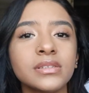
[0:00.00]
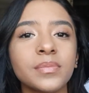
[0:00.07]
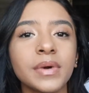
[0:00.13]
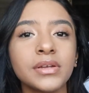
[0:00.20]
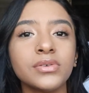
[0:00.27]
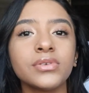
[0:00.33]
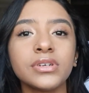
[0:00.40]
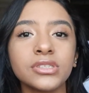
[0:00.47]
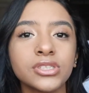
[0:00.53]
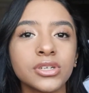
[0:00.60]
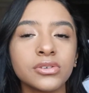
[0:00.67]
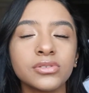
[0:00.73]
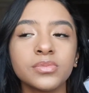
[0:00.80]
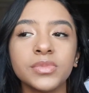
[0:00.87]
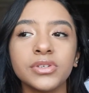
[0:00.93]
my new
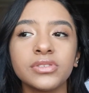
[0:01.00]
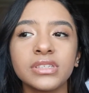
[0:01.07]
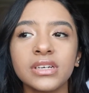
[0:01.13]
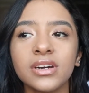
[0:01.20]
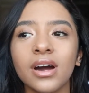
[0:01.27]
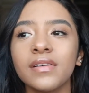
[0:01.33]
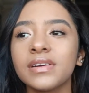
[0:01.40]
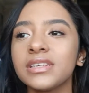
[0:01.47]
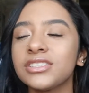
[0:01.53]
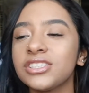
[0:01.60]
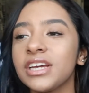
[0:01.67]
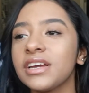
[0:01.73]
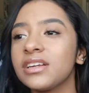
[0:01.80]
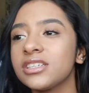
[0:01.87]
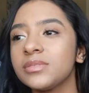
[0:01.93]
intro's music already
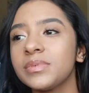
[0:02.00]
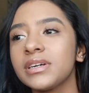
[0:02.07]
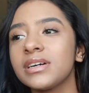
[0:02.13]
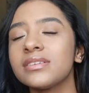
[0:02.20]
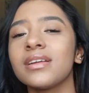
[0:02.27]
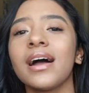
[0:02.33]
changed because